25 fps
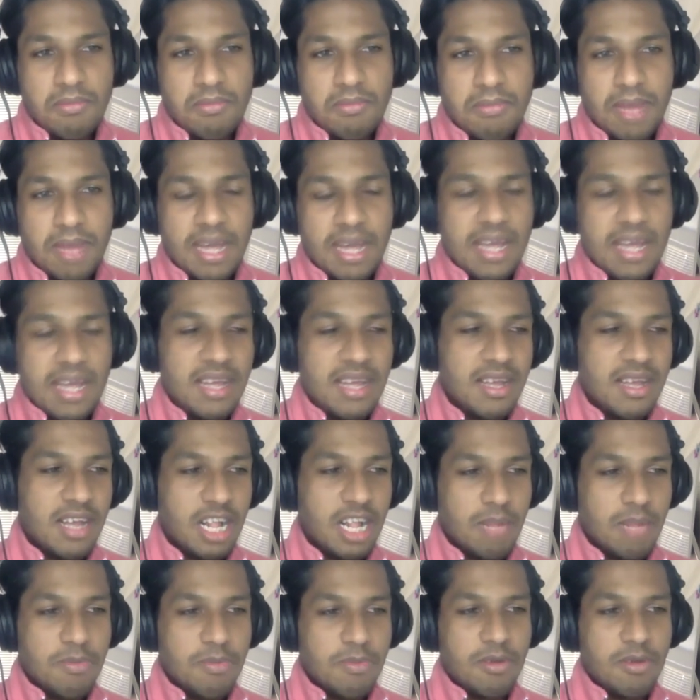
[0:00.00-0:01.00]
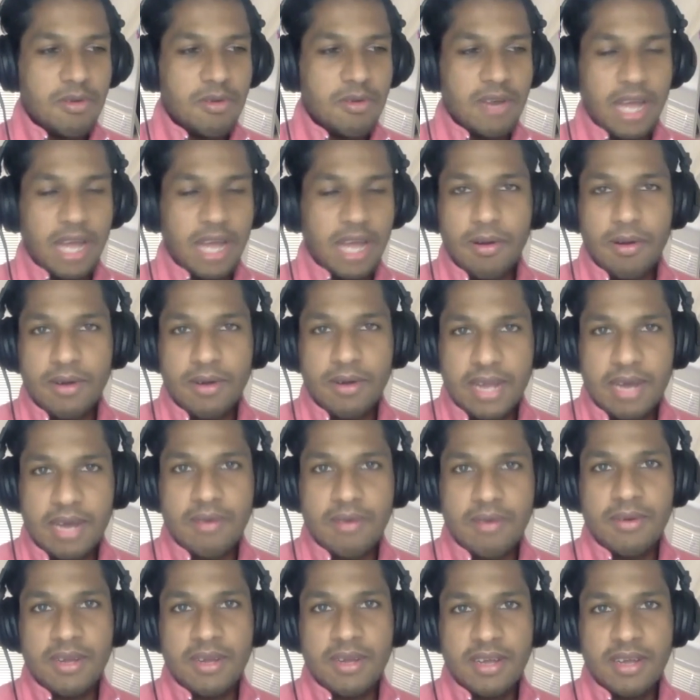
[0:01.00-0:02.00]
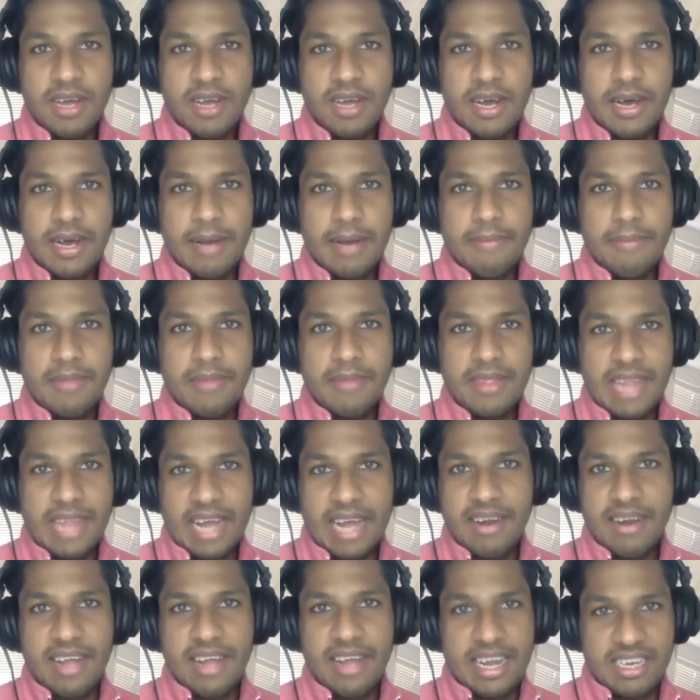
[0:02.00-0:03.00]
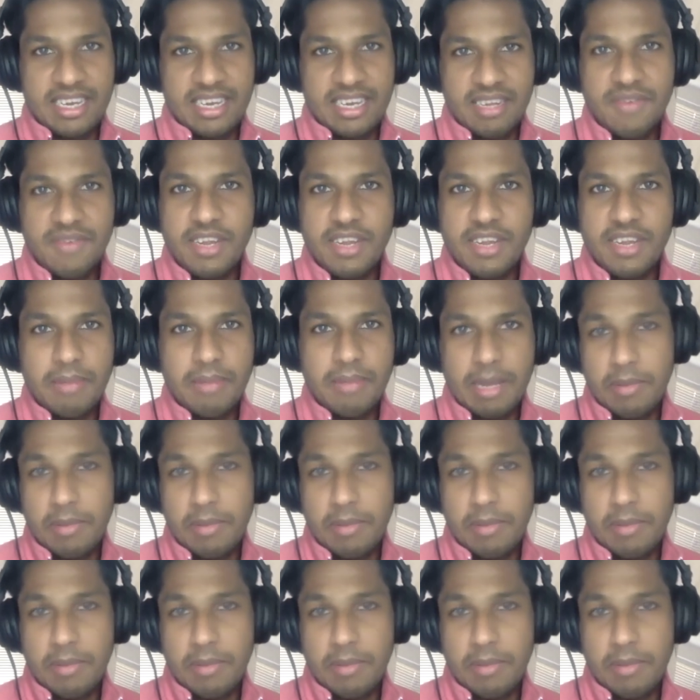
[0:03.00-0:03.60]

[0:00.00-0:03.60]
may help you narrow down uh, that activity.